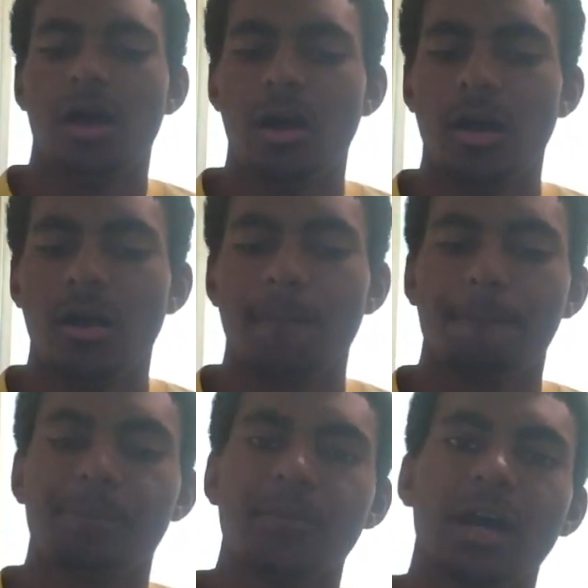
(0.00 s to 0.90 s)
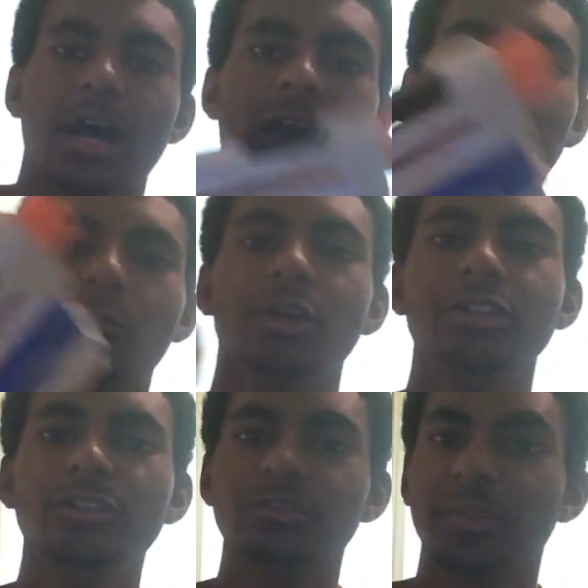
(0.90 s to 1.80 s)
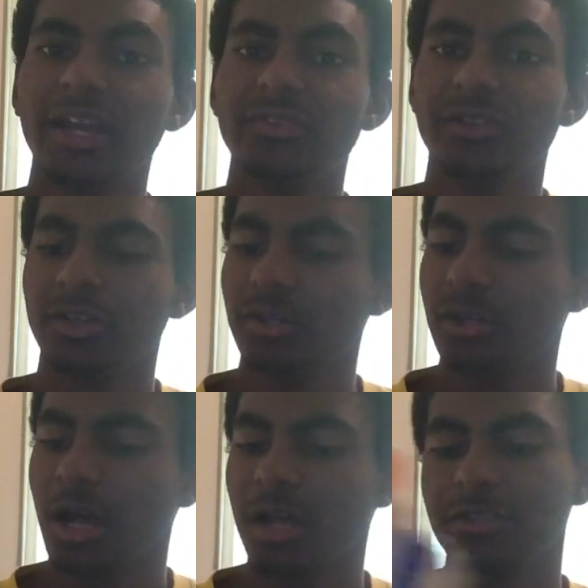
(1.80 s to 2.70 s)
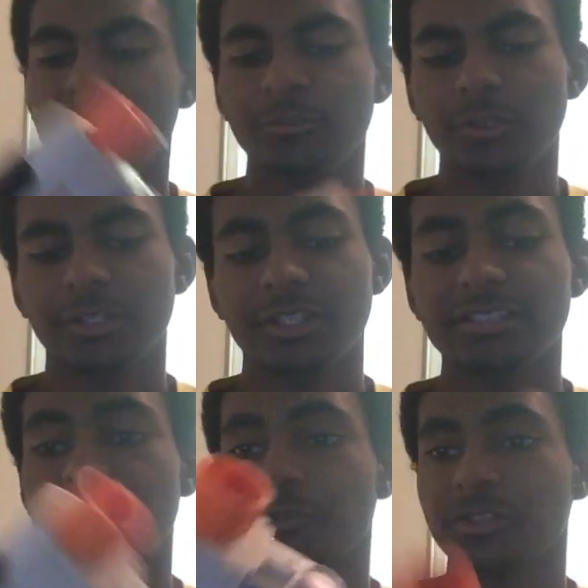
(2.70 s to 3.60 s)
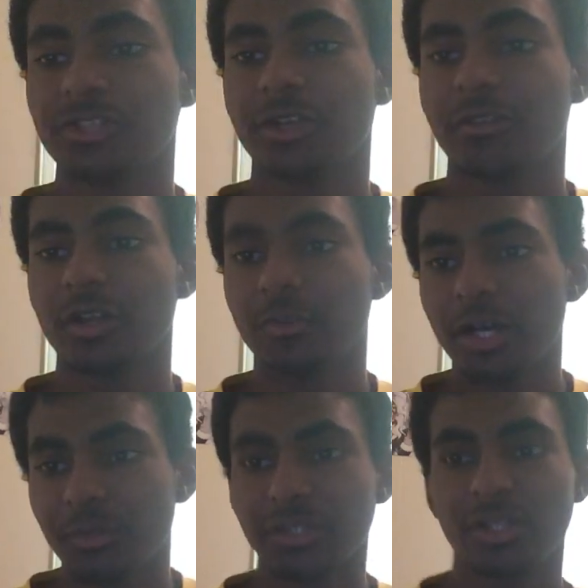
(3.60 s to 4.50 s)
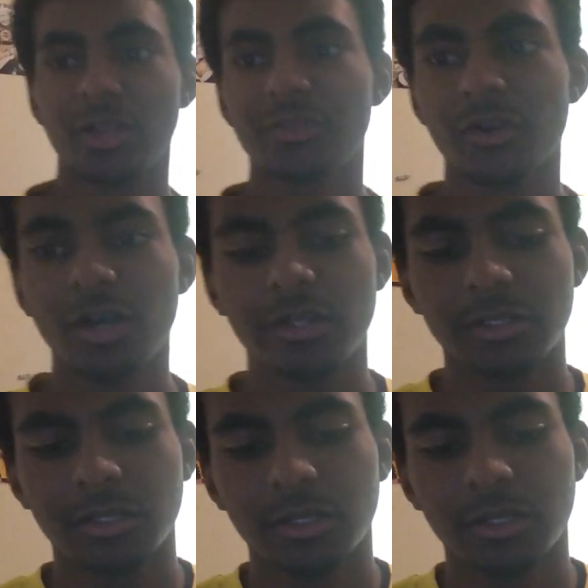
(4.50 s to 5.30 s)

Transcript: Um, I would use paint thinner. Honestly, would. That's the first thing I thought about. But then I thought,